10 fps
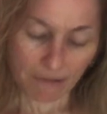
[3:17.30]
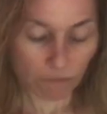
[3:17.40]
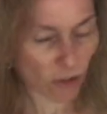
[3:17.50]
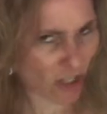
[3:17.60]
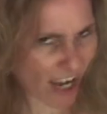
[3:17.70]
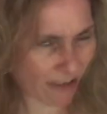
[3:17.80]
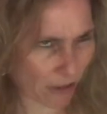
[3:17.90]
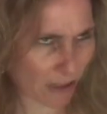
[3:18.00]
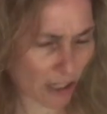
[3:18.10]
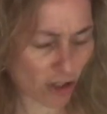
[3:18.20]
Which I don't
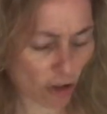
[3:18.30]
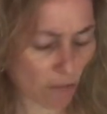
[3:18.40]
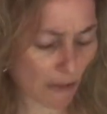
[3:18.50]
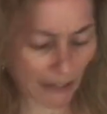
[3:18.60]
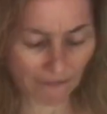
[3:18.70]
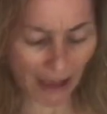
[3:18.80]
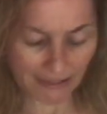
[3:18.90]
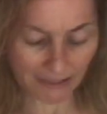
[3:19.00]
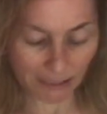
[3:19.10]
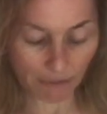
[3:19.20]
think they do, but I've
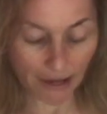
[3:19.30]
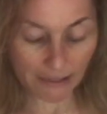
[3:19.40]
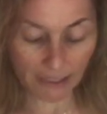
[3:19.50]
asked anyway.